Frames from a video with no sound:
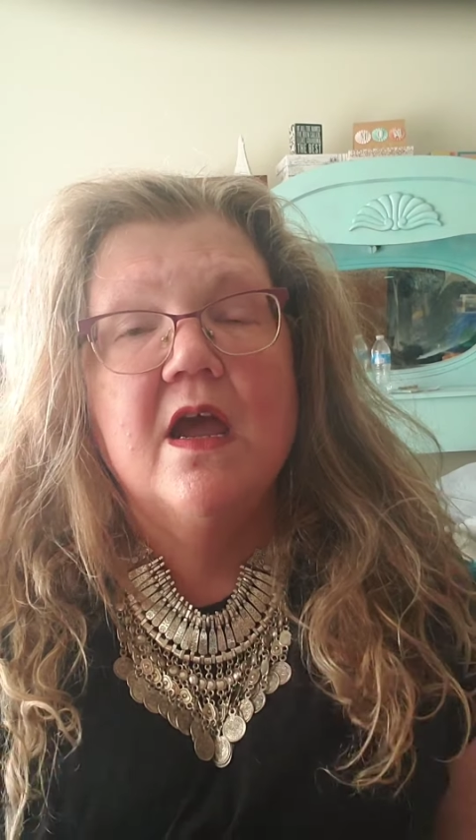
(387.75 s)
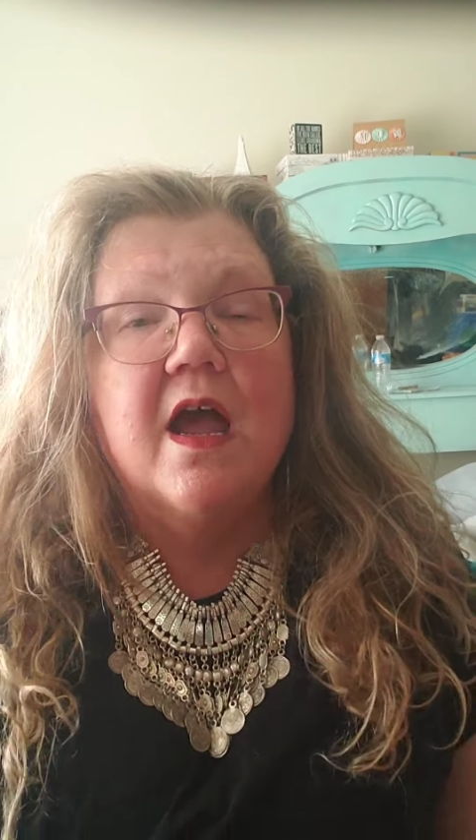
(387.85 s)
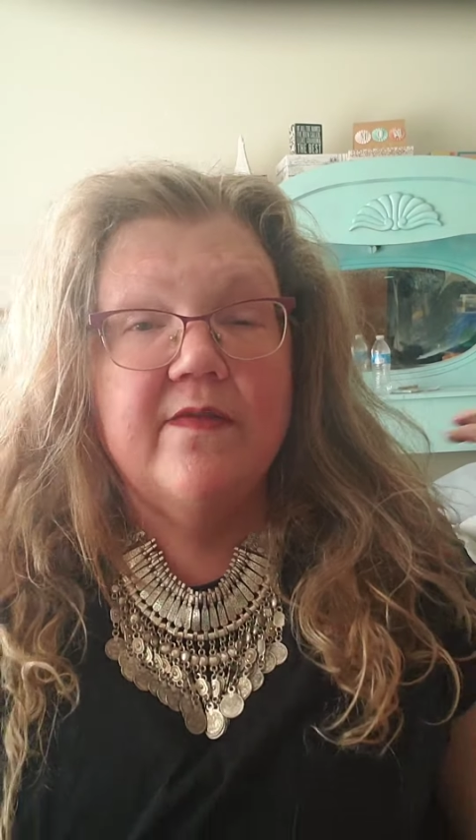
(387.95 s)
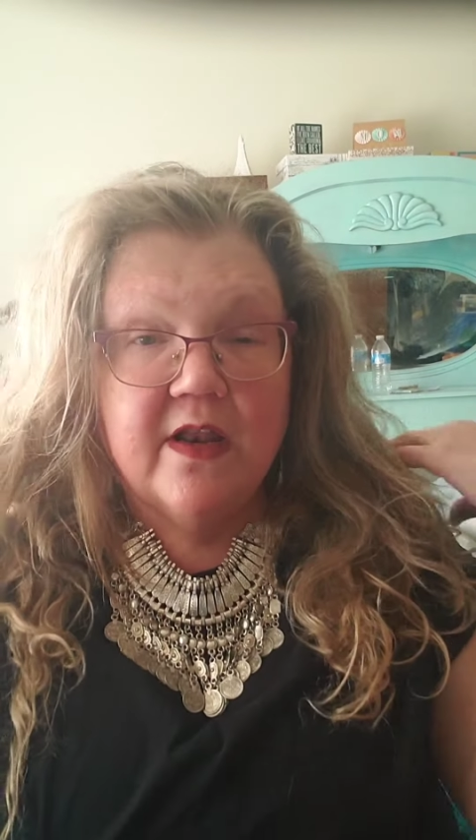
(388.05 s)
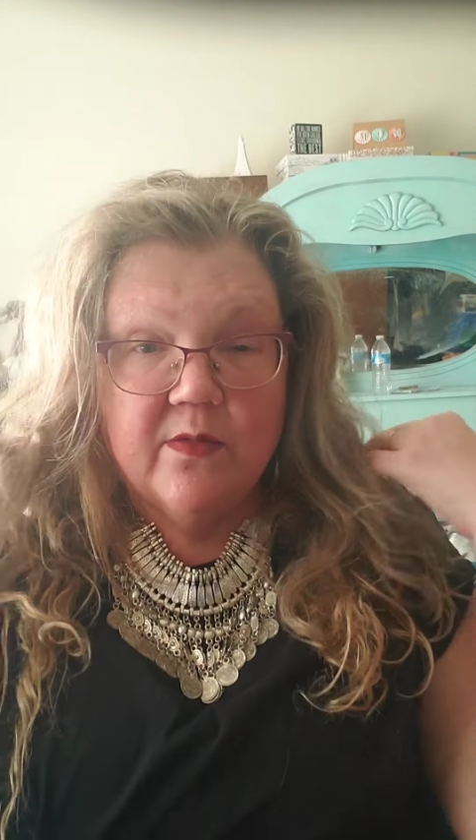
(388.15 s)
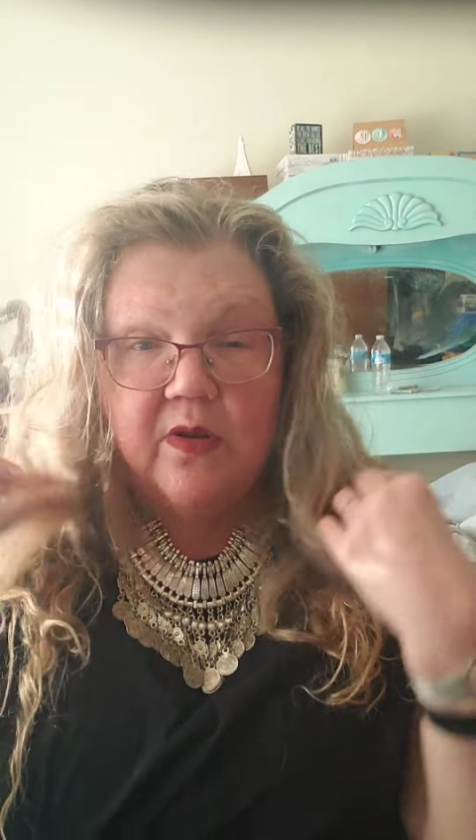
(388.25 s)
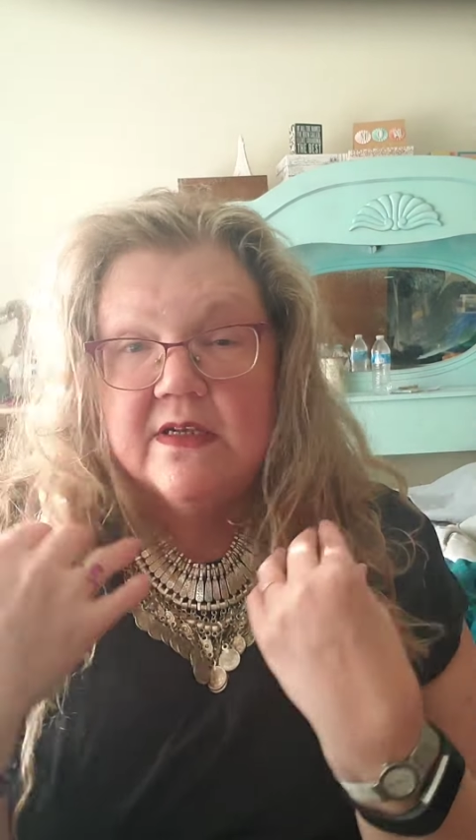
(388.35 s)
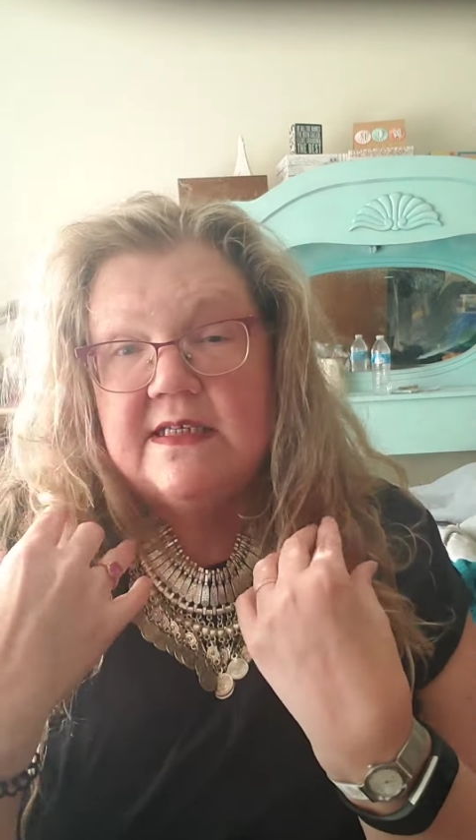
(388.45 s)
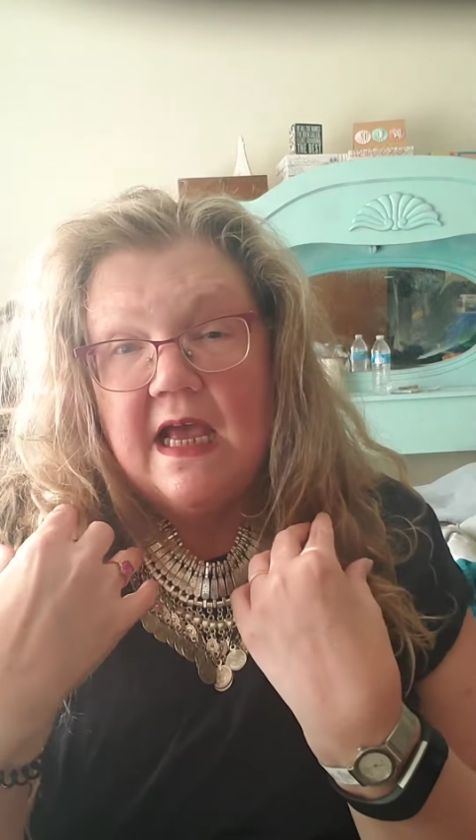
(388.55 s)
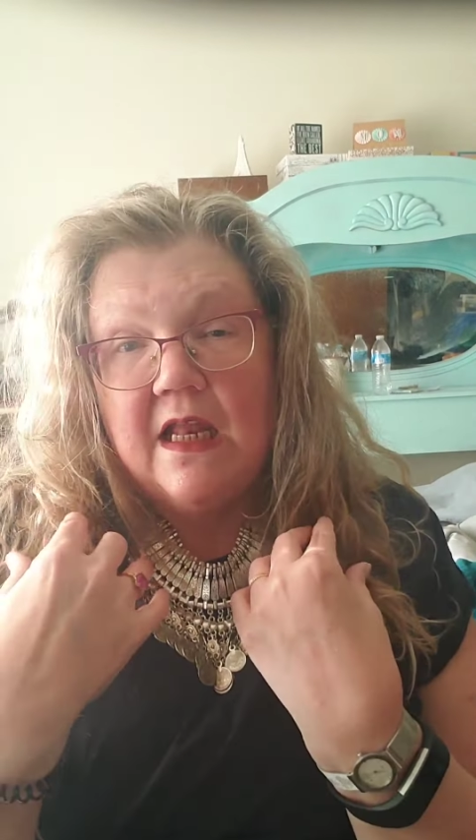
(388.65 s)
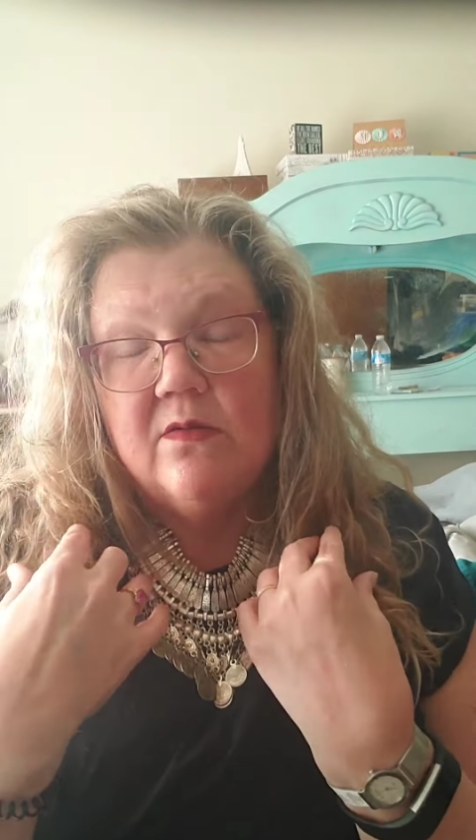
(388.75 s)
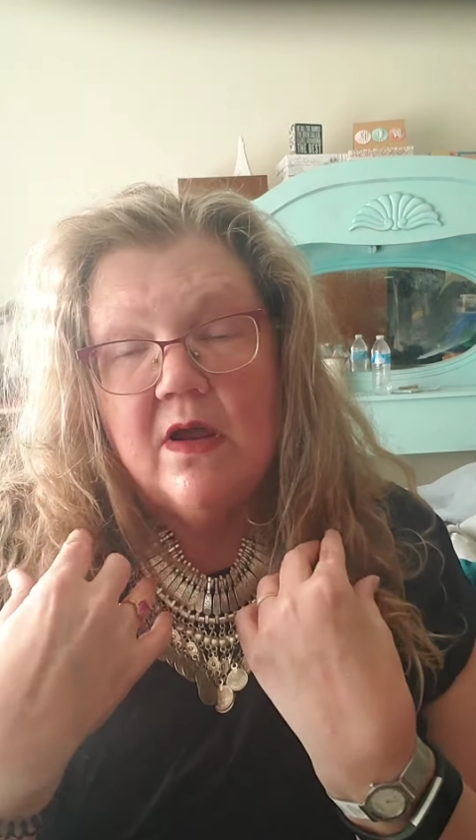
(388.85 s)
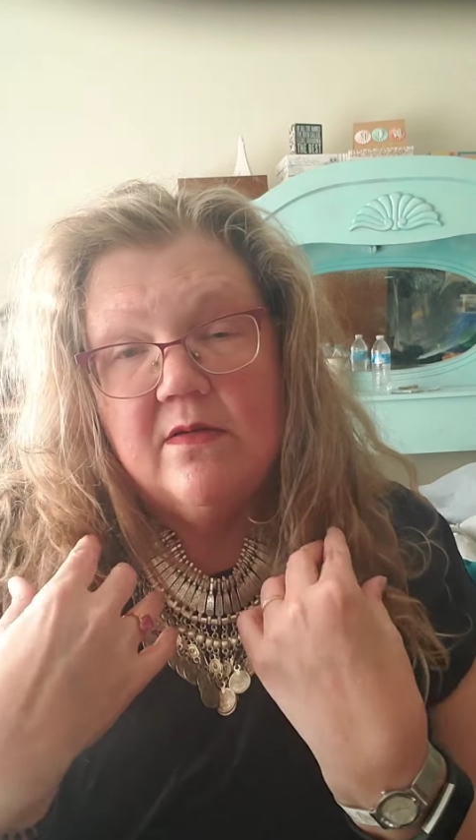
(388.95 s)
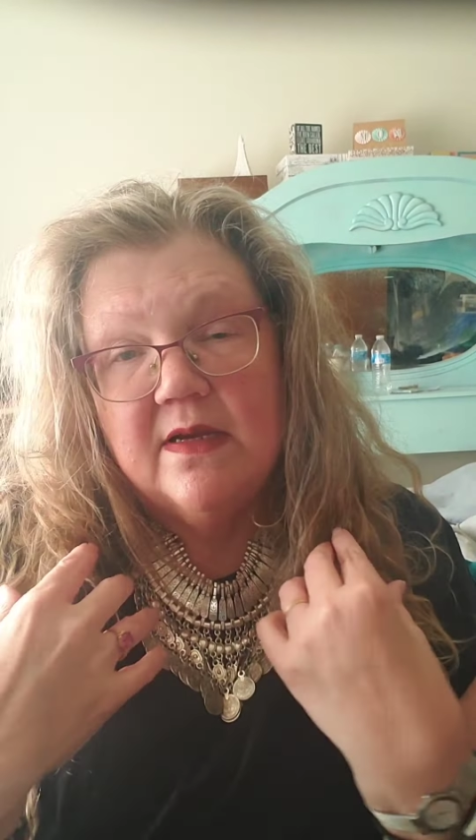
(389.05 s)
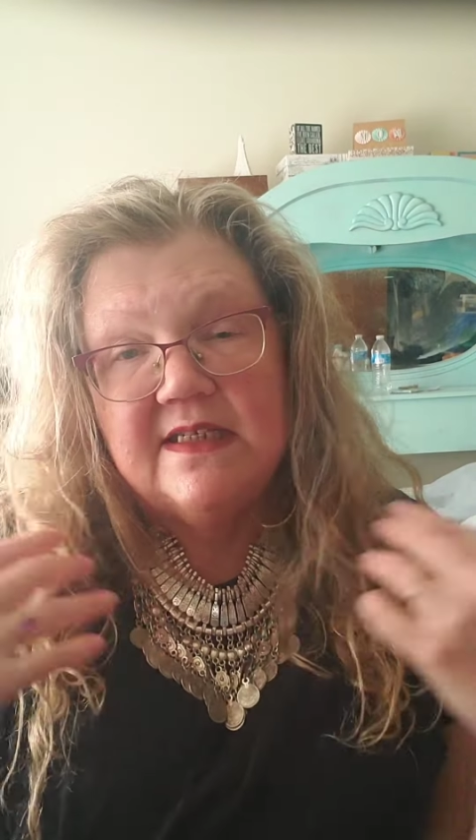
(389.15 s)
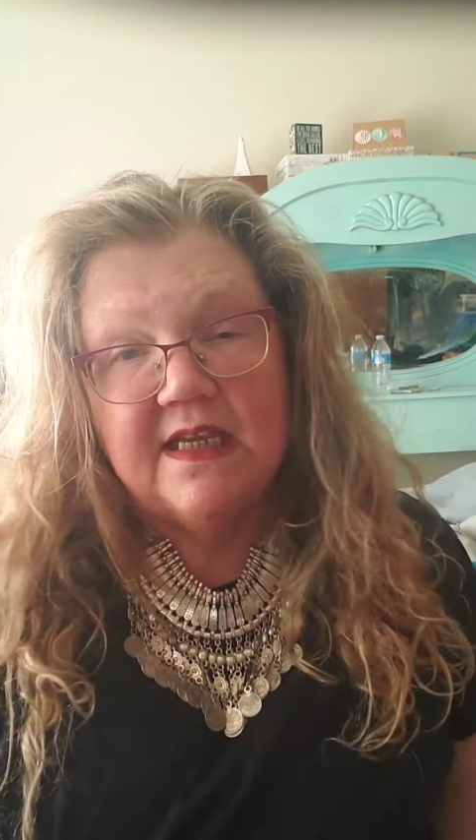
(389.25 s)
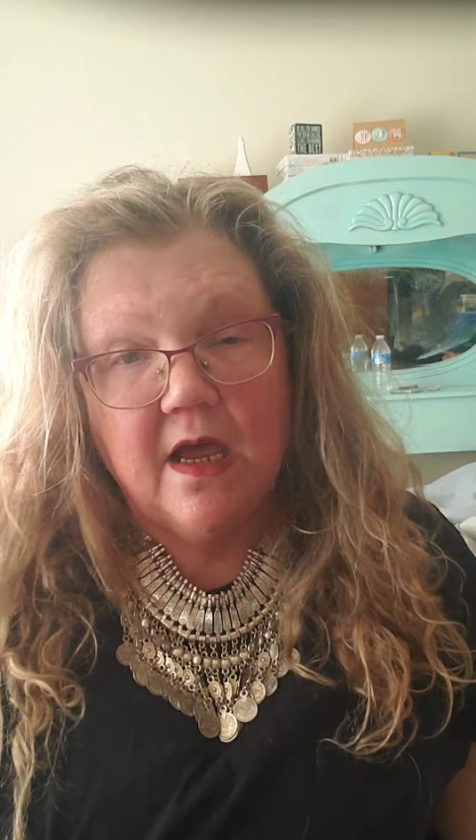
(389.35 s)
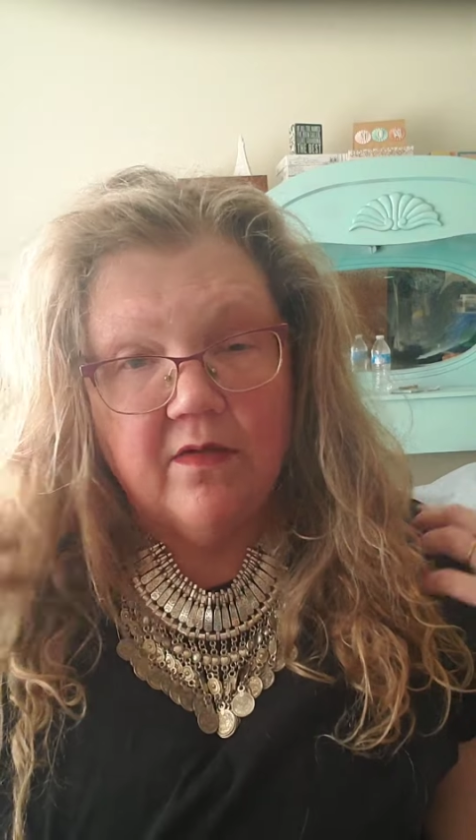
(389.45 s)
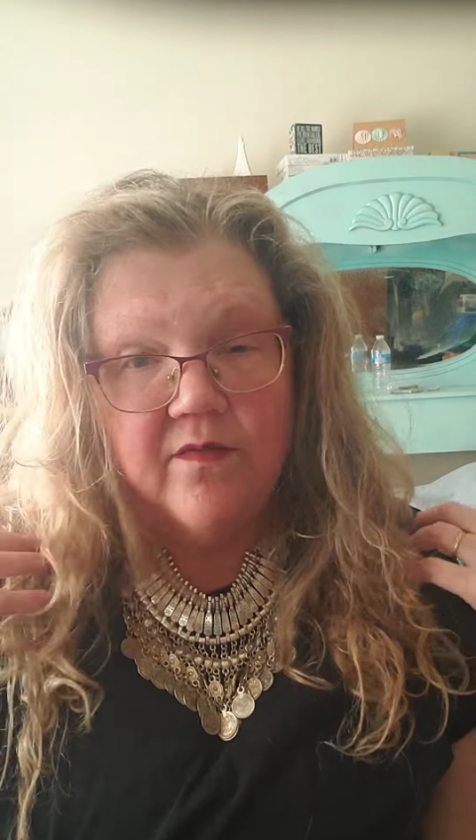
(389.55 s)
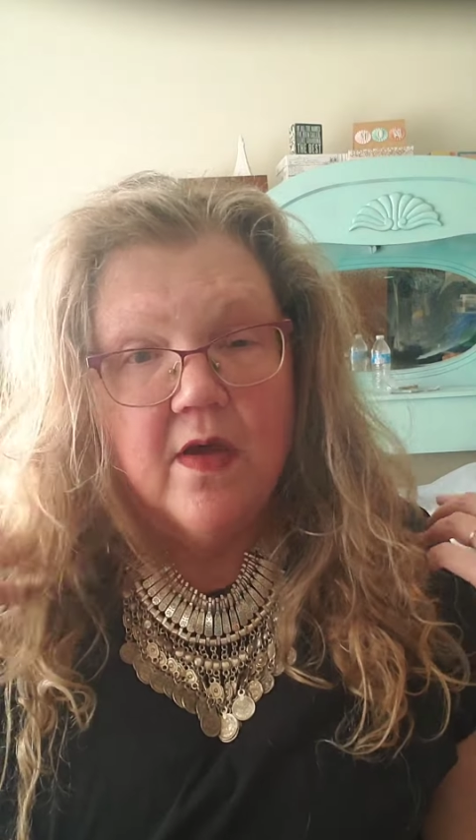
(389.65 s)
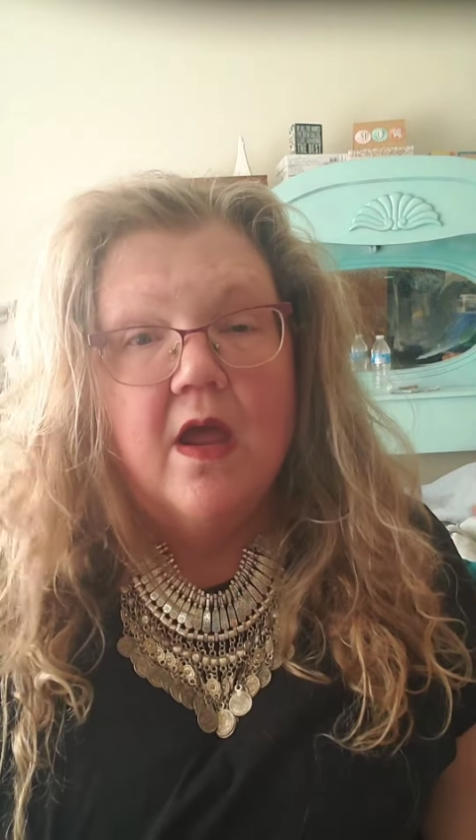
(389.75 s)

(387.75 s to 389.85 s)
And then I put a towel around myself